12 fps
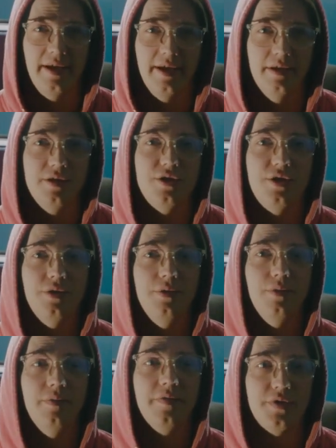
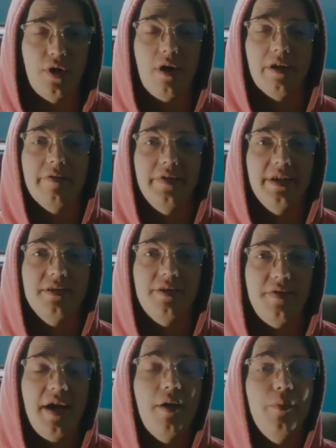into photography, so
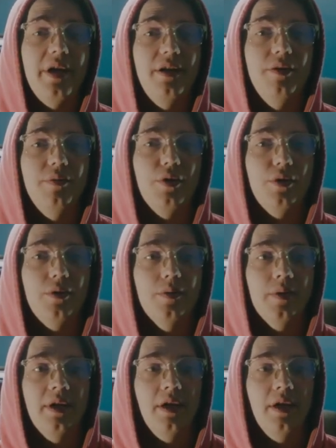that way you know